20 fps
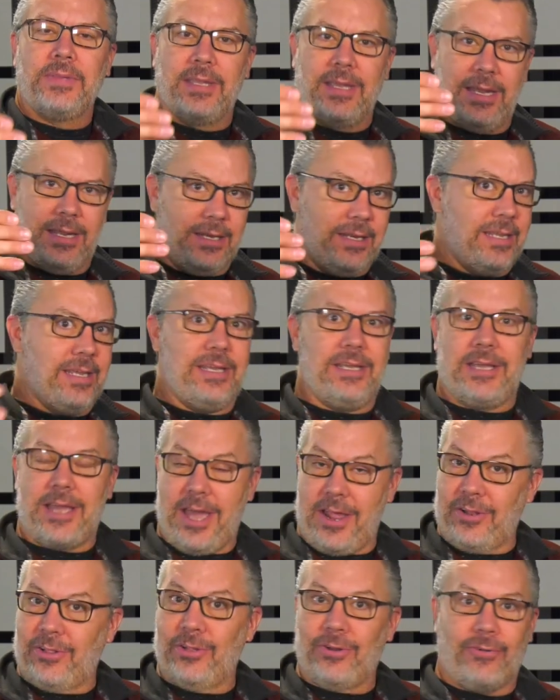And he
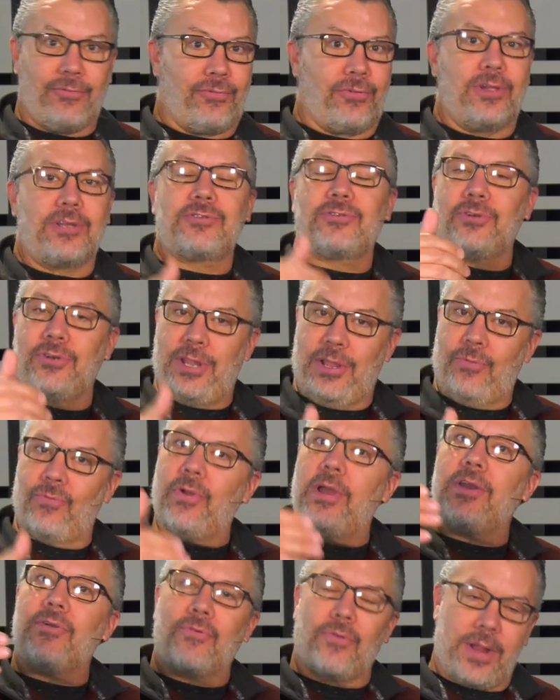got a little flustered. He
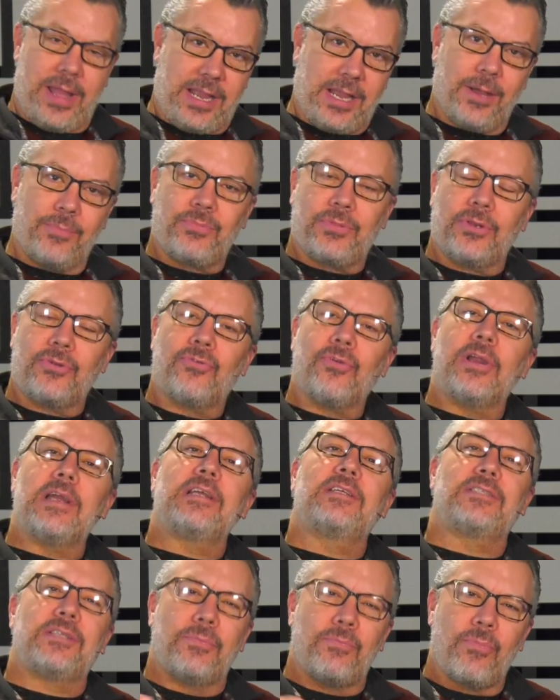went and rang up the
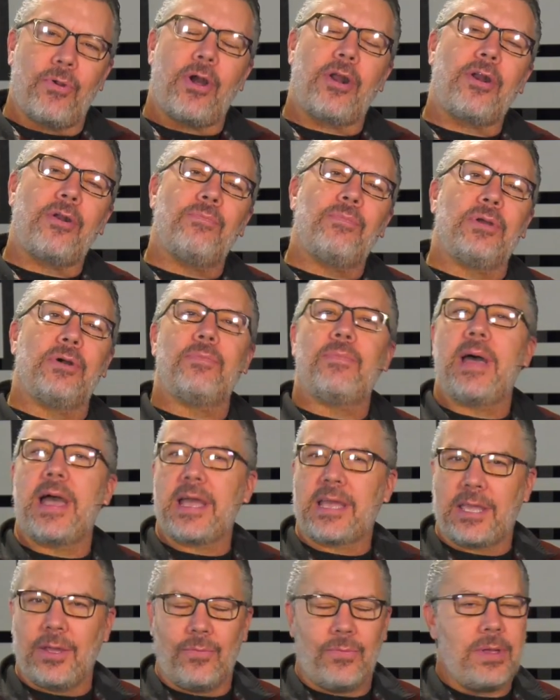drinks and brought our bill
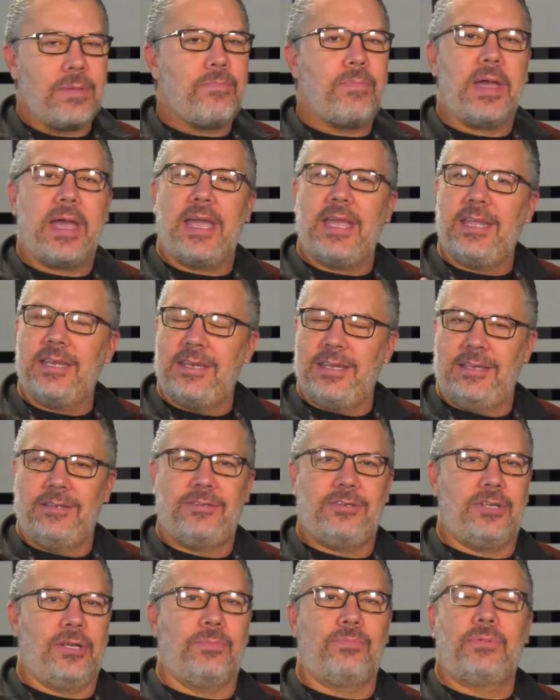back, and we paid and
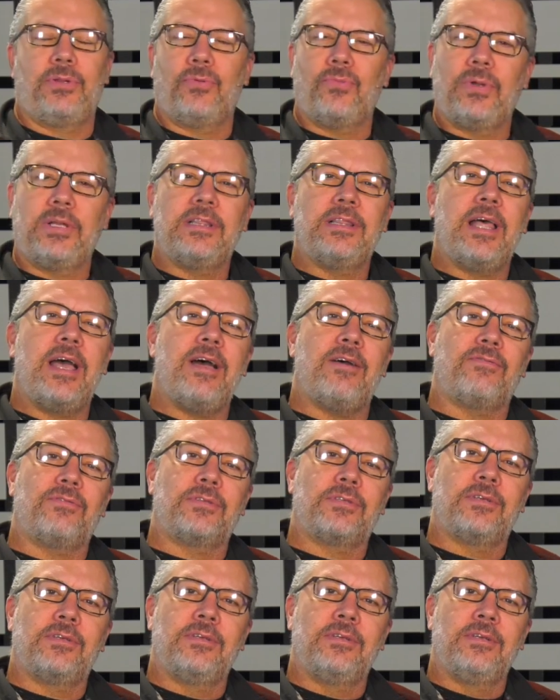tipped and we left.
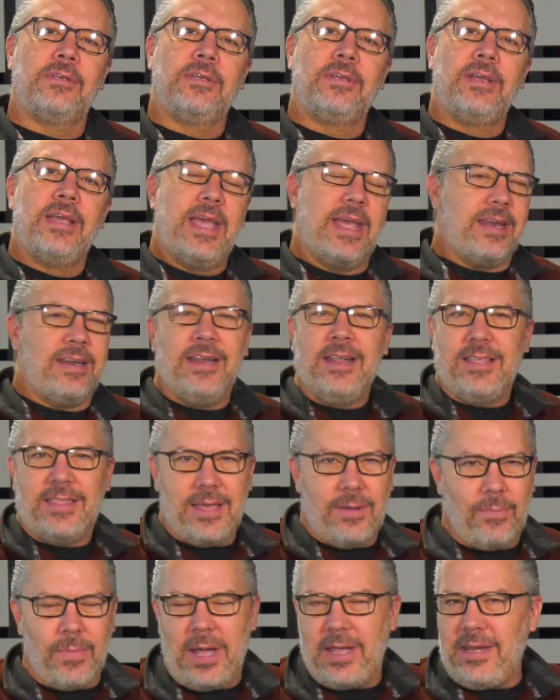And
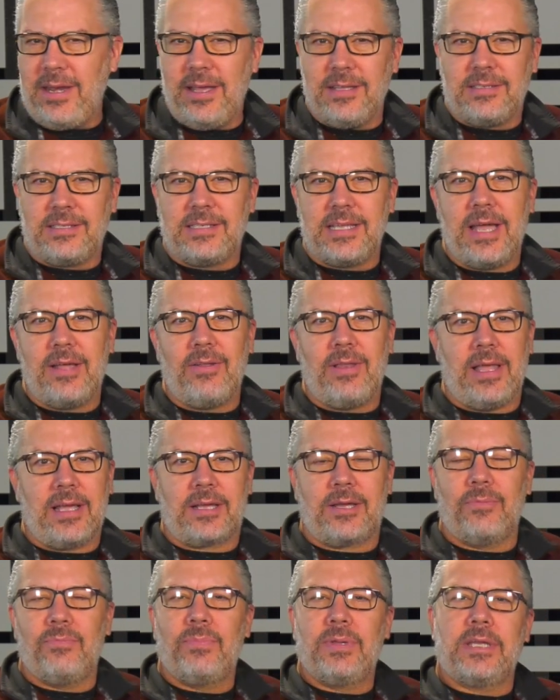that might not sound
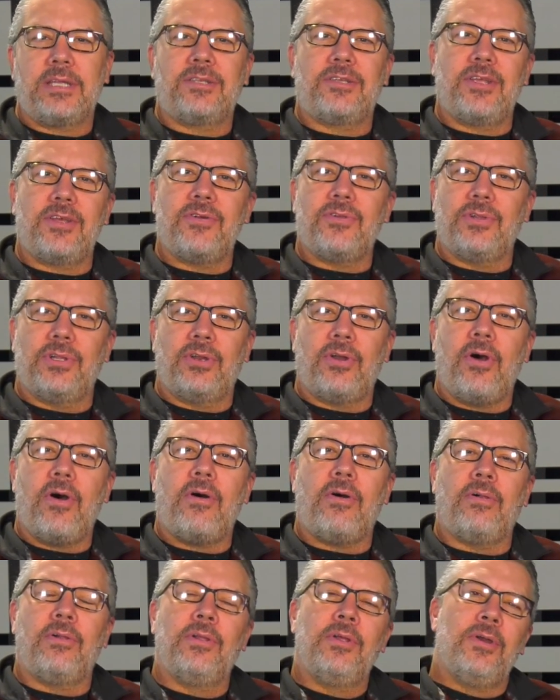like a big deal at
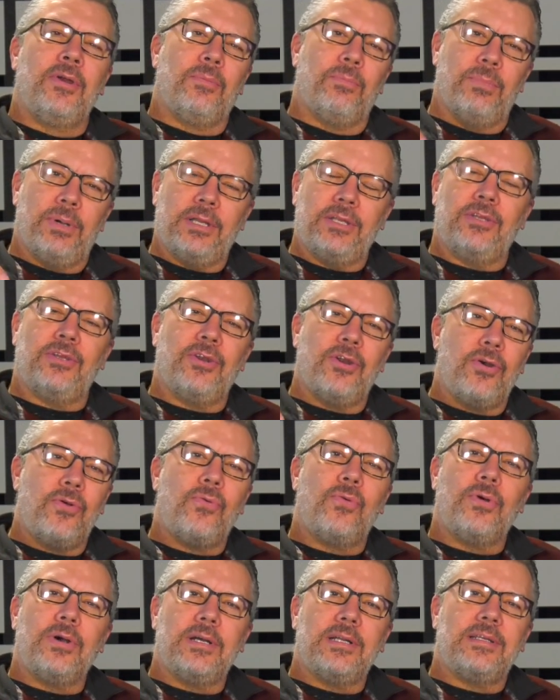all, but you know
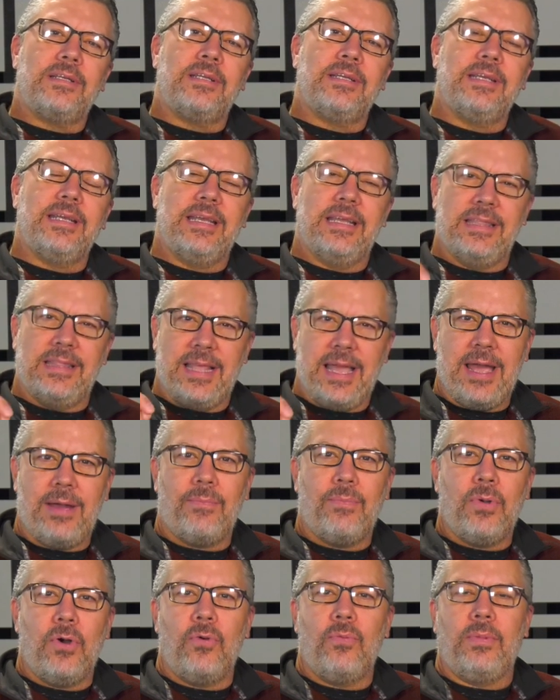what? In
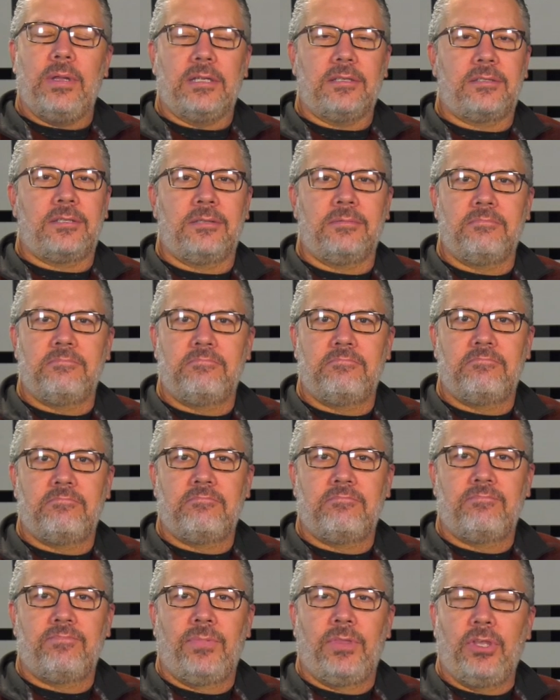that moment,
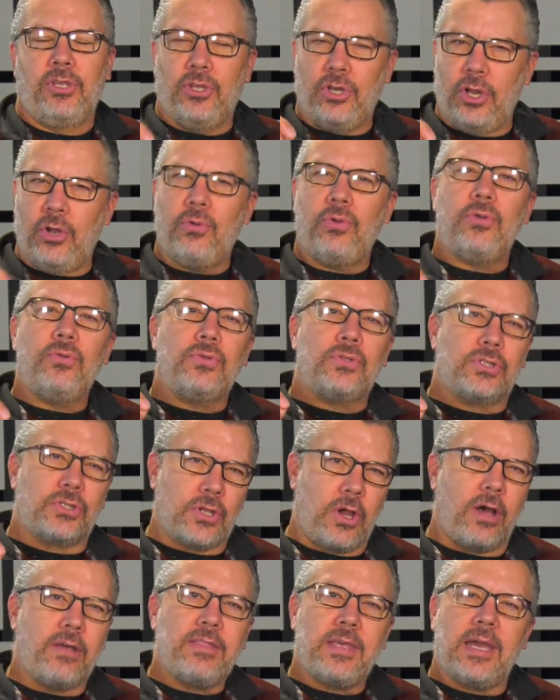you know who
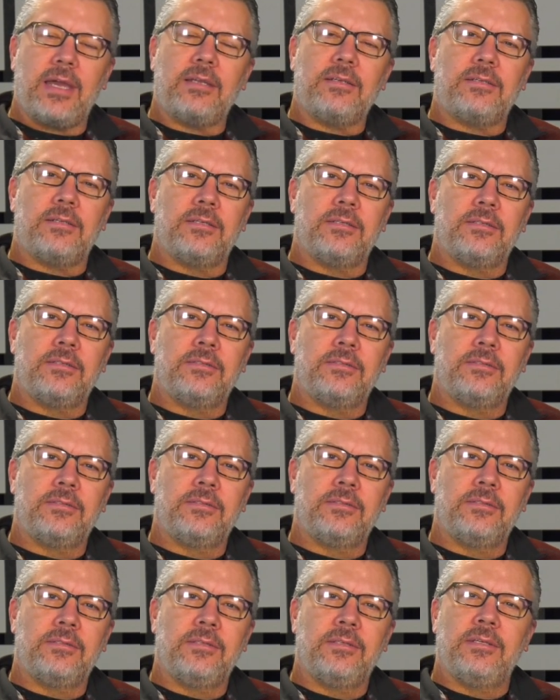saw that?
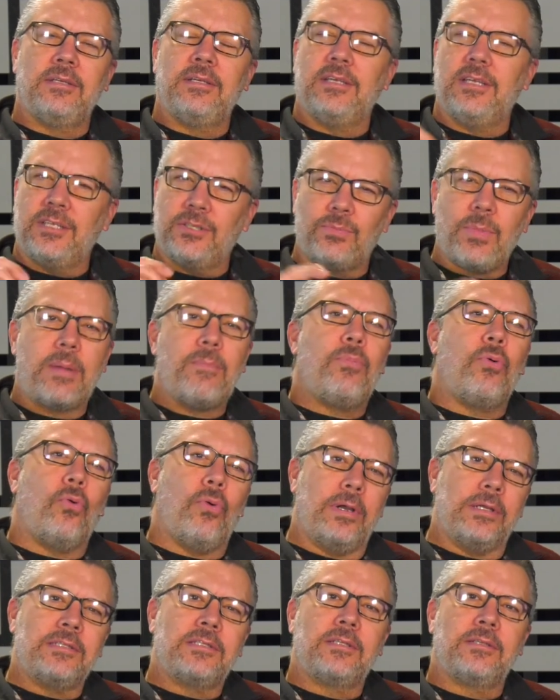Is my
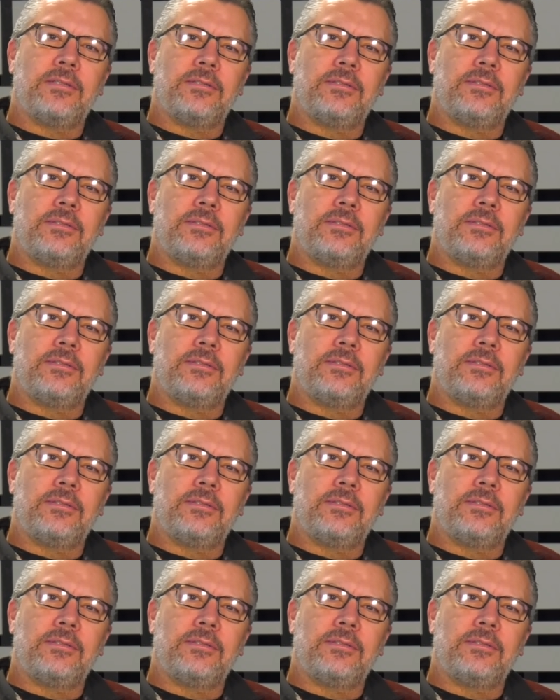boys.